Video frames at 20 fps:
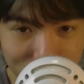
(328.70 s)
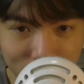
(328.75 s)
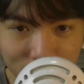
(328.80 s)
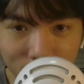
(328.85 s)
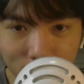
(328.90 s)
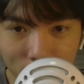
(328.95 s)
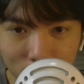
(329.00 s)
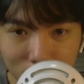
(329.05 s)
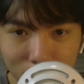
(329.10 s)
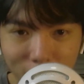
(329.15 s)
didn't
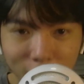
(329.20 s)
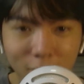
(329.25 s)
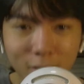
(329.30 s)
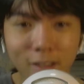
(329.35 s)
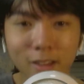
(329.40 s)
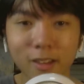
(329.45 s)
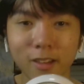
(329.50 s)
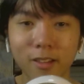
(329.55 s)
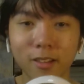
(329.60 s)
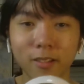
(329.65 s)
tell me
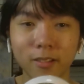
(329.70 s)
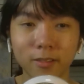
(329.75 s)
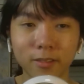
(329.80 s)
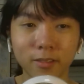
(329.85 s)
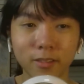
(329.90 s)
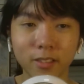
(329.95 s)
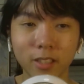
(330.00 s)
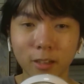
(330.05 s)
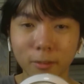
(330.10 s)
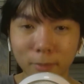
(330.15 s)

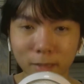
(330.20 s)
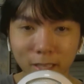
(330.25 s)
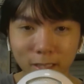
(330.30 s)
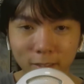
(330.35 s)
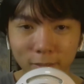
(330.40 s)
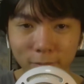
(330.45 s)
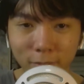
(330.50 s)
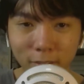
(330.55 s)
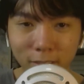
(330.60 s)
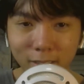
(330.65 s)

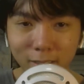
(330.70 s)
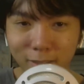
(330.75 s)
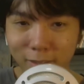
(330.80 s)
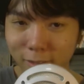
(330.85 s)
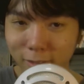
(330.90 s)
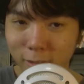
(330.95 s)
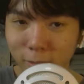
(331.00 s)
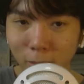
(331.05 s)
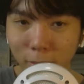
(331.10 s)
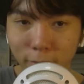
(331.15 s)
anything,
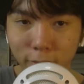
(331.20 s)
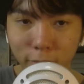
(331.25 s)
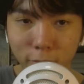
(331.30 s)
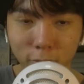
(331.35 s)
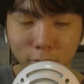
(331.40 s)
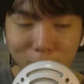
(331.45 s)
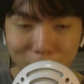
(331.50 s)
so I resorted